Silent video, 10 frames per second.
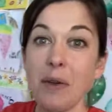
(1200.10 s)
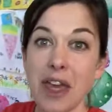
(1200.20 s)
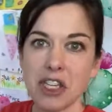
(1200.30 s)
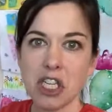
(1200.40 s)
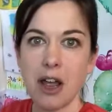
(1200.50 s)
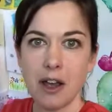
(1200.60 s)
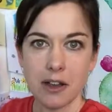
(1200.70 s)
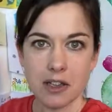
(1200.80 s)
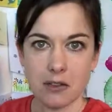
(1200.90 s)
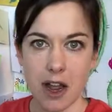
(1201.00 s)
they're
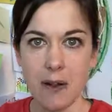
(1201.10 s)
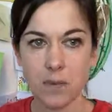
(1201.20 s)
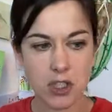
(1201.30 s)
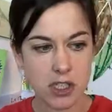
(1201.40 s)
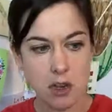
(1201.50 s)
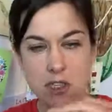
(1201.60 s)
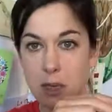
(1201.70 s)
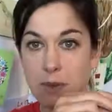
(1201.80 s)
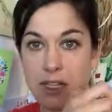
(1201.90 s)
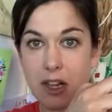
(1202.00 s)
charged, right? The sodium
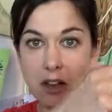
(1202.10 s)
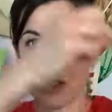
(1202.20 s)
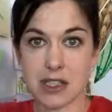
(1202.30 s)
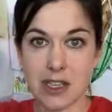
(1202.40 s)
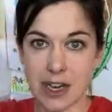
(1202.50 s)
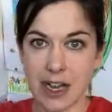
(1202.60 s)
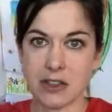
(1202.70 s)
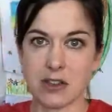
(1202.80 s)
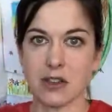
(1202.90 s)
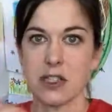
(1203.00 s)
has lost an
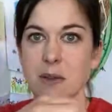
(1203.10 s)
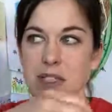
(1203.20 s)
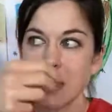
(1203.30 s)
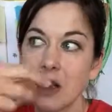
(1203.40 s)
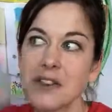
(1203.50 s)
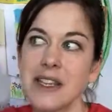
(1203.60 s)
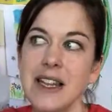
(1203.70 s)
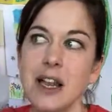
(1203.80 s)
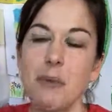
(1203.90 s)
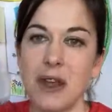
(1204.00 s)
electron, so it's lost a
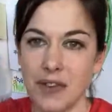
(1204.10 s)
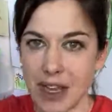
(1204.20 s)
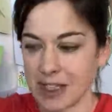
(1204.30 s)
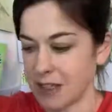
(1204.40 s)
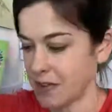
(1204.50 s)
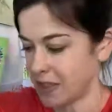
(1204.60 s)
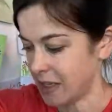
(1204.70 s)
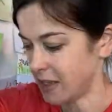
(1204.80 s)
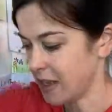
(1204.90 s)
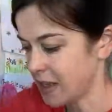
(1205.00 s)
little bit of negativity.
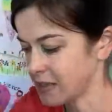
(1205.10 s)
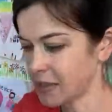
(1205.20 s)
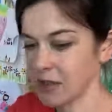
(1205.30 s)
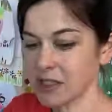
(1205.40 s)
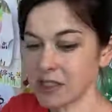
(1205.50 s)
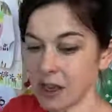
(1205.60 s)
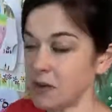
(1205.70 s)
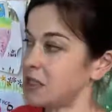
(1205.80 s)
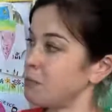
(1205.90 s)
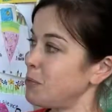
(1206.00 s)
So the
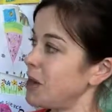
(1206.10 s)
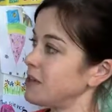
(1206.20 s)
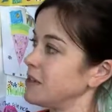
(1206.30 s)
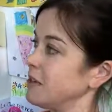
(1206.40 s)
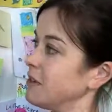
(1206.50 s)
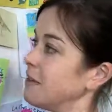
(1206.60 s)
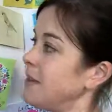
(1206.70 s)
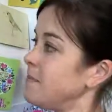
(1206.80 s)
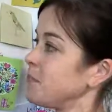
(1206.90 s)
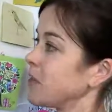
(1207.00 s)
sodium particle
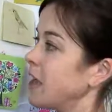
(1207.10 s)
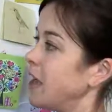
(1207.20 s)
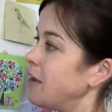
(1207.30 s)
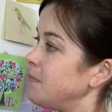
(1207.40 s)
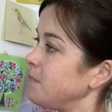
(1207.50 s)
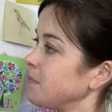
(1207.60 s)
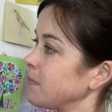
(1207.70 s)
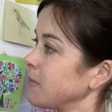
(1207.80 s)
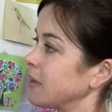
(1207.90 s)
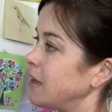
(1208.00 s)

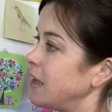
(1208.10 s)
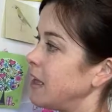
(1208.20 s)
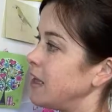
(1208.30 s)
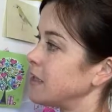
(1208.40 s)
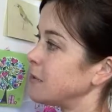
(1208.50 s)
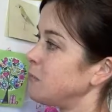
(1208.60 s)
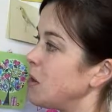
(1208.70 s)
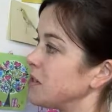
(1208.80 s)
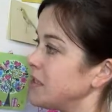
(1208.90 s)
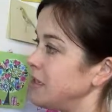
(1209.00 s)
is
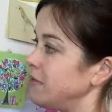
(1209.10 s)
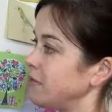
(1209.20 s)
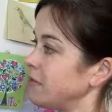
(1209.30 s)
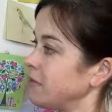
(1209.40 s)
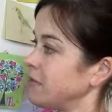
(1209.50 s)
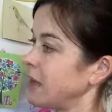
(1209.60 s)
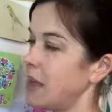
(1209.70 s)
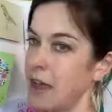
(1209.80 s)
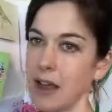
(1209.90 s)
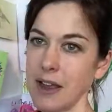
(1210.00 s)
positive.
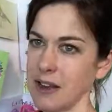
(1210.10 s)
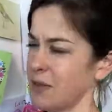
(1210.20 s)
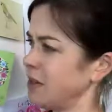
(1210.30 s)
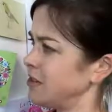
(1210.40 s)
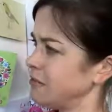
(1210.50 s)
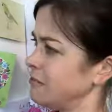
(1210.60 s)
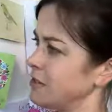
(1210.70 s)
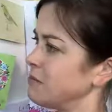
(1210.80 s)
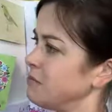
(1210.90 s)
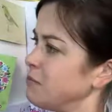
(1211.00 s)
I don't know why
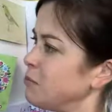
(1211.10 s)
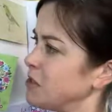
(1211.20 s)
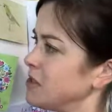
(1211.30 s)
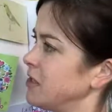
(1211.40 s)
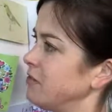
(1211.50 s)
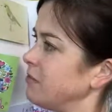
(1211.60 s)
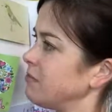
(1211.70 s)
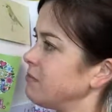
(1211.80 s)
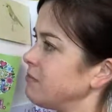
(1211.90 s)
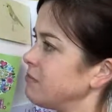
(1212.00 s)
positive.
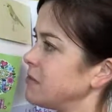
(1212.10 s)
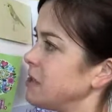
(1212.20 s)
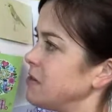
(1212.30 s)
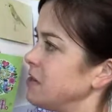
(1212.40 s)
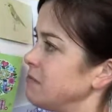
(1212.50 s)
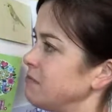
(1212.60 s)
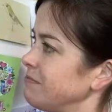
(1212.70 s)
Sodium